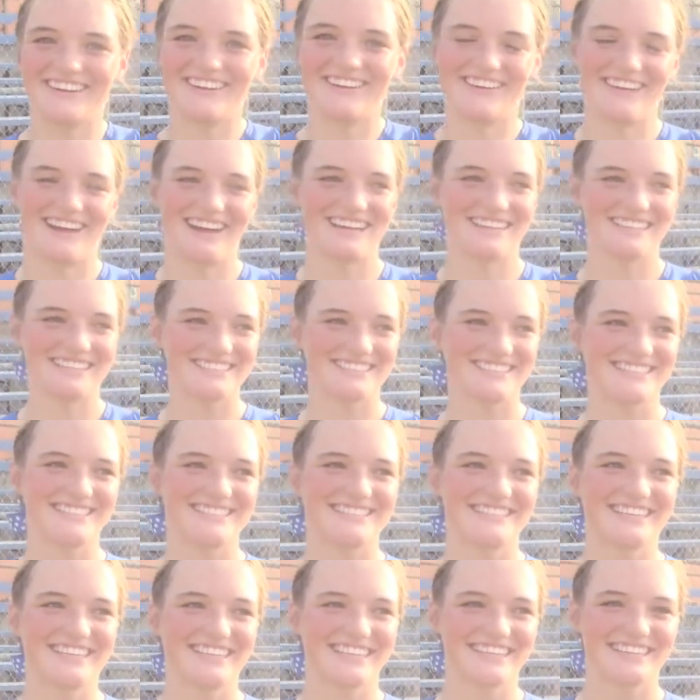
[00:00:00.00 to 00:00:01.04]
I just
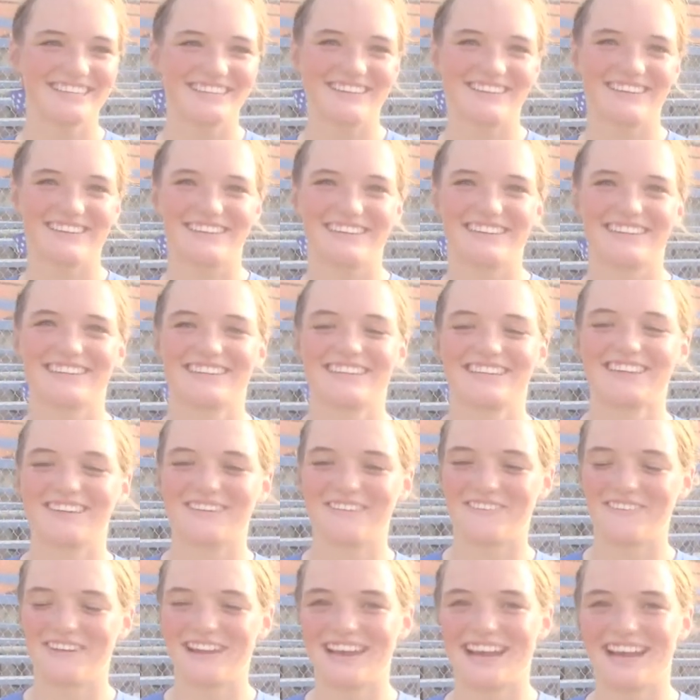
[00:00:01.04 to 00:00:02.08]
knew
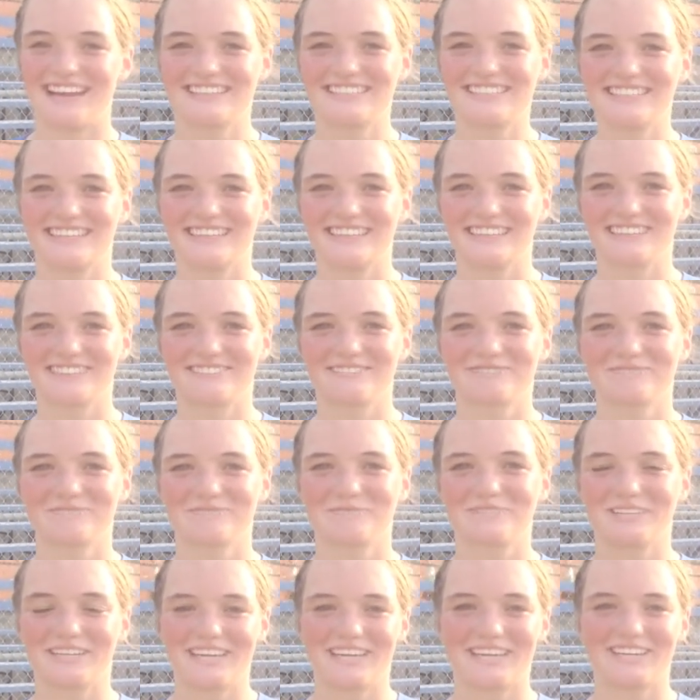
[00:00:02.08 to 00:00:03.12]
we had to
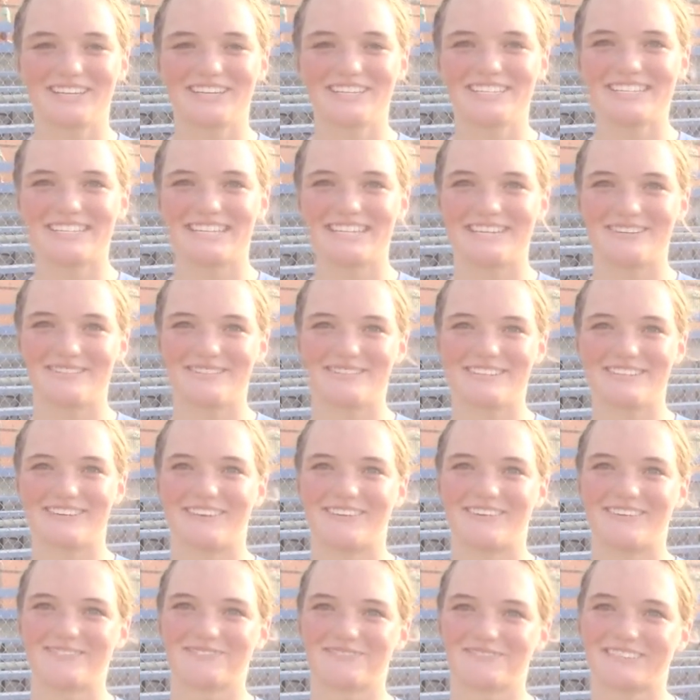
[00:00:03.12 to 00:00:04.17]
play a good team, so
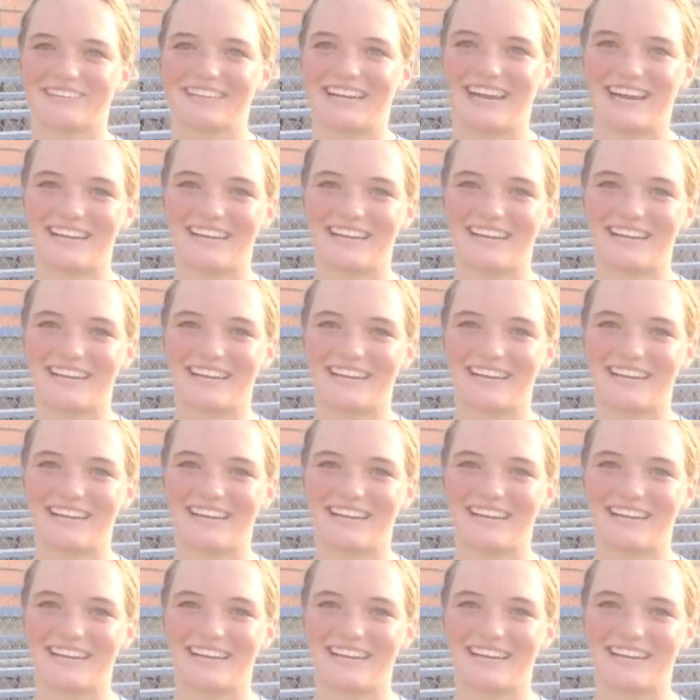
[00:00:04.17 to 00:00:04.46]
I